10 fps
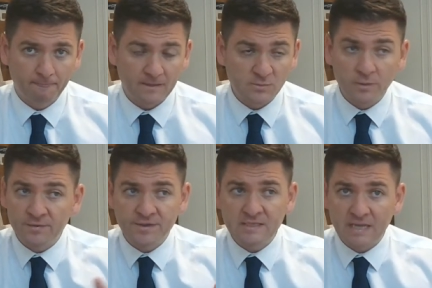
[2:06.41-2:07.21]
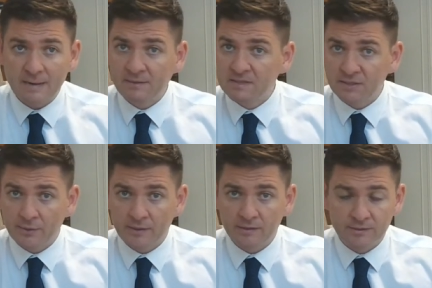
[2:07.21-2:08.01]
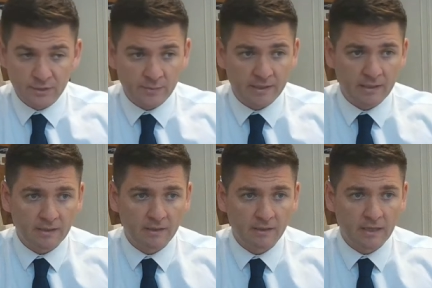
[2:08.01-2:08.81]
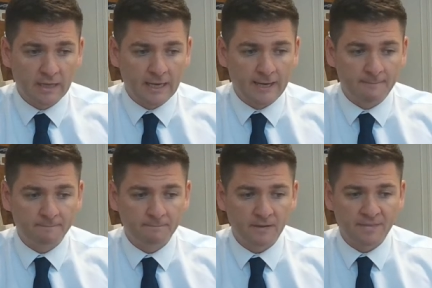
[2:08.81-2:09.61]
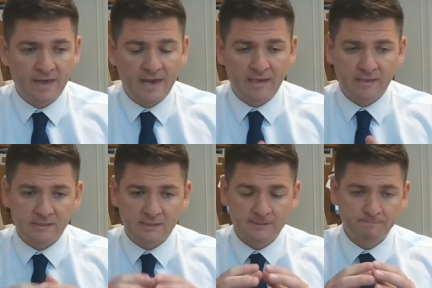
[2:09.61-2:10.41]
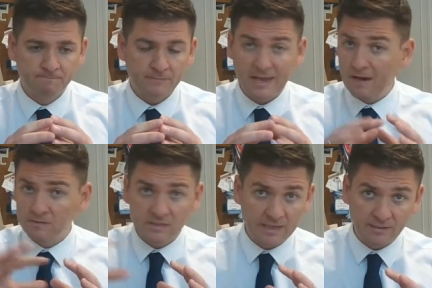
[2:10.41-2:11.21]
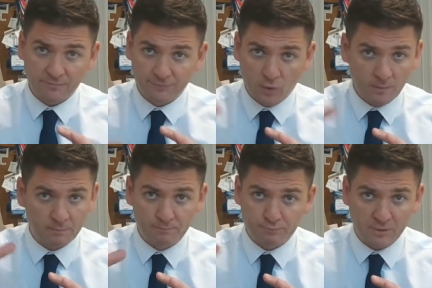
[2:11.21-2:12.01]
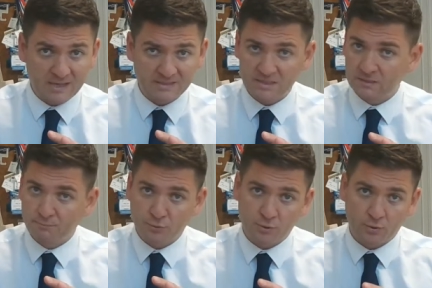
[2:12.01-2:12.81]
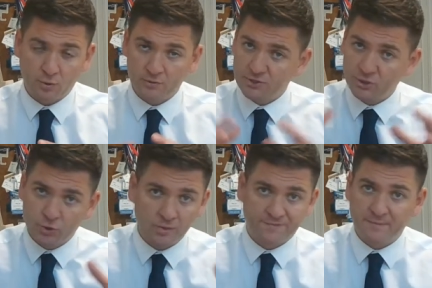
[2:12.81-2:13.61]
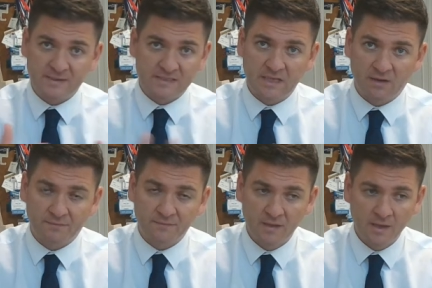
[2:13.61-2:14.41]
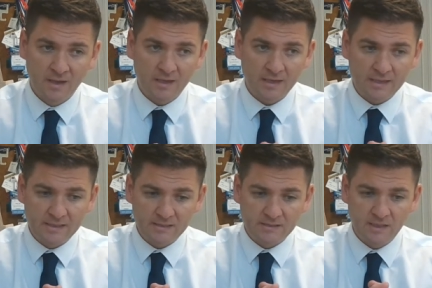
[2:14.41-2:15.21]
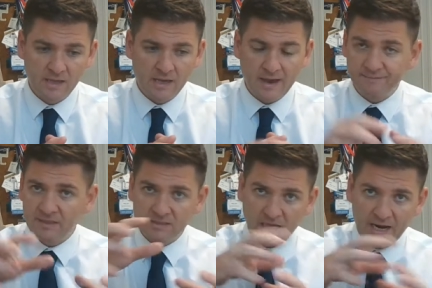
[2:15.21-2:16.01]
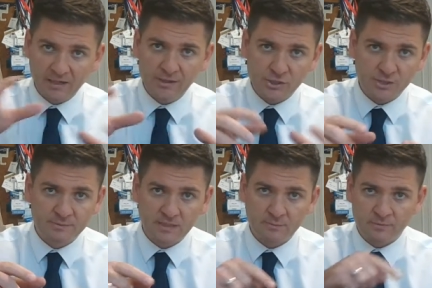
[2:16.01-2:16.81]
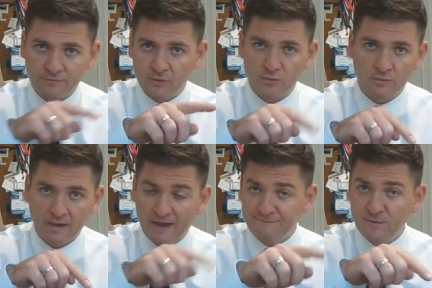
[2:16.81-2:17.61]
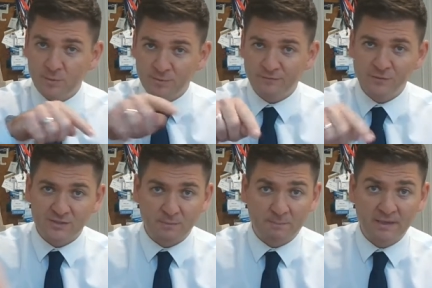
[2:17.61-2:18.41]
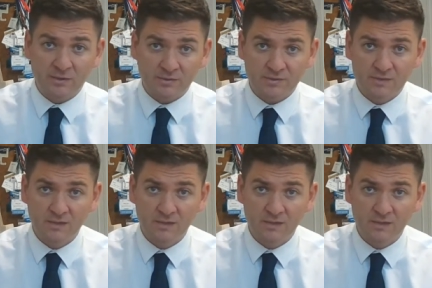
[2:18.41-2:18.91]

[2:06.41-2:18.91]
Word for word: It's one of the things that I'm considering doing, and that is outside the formal process and protocol, just do it for myself, is have the entire leadership team review, everyone reviews their peers